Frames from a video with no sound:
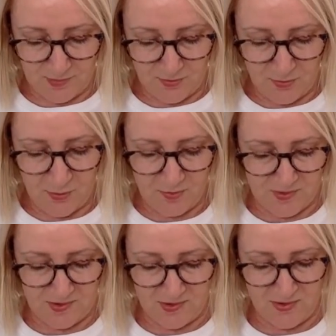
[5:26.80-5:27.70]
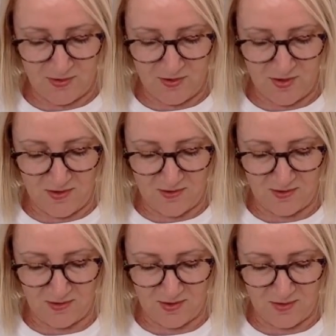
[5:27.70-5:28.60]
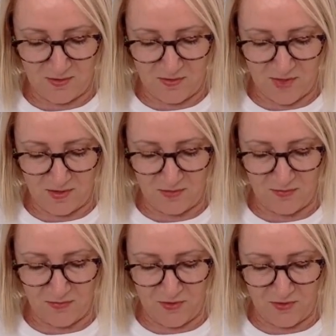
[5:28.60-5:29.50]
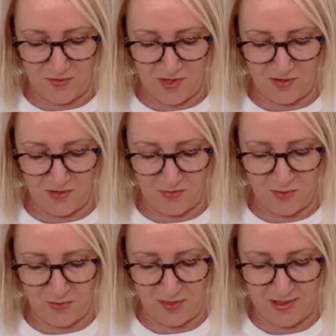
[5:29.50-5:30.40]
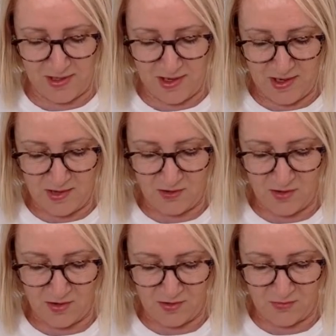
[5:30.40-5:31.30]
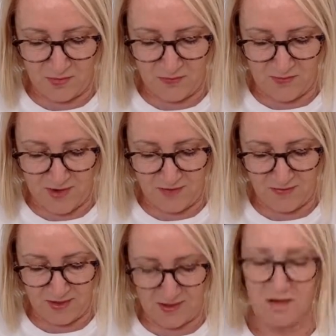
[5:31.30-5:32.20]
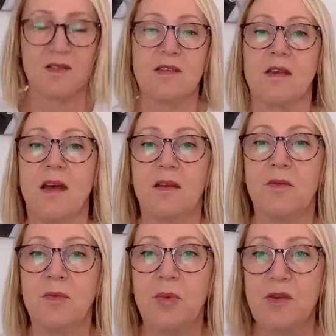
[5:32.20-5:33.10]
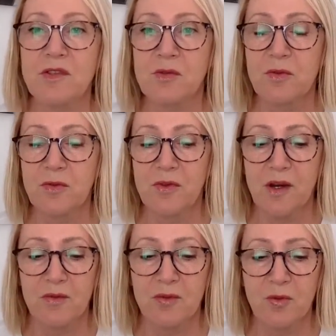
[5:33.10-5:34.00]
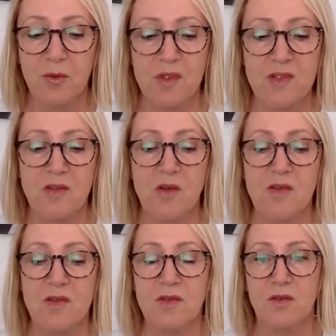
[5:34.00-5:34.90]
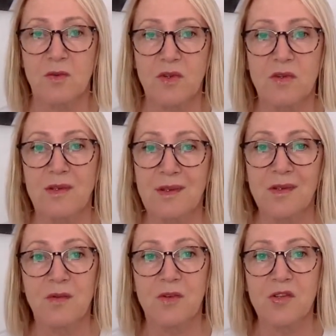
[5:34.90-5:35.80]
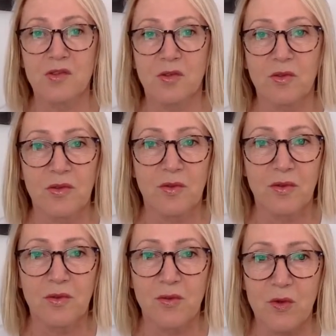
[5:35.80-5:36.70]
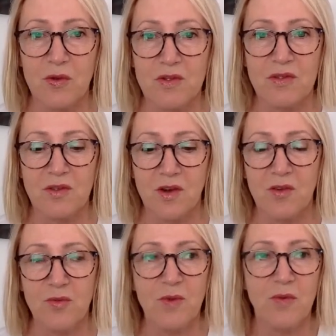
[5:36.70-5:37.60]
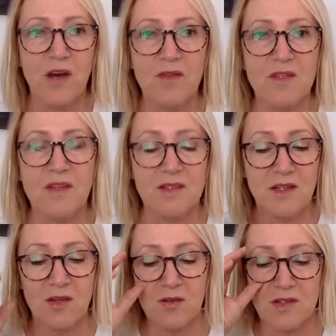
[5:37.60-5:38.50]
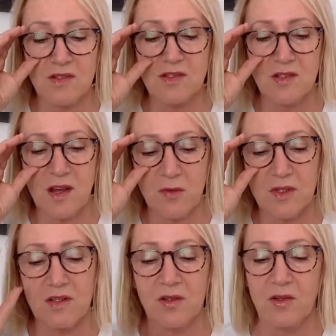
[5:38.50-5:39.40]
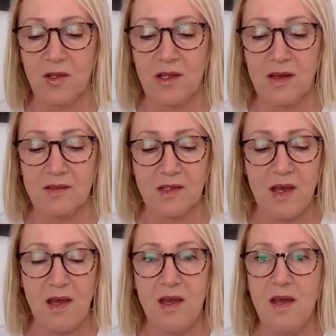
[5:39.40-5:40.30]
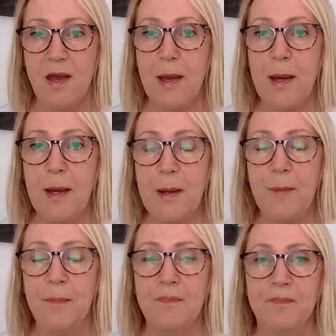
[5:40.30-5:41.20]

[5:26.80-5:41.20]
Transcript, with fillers: whoops, sorry, it's got to get my microphone back on properly. God is reviving us, and personal revival always starts with the individual first. God revives us in areas, and today we're going to look at um,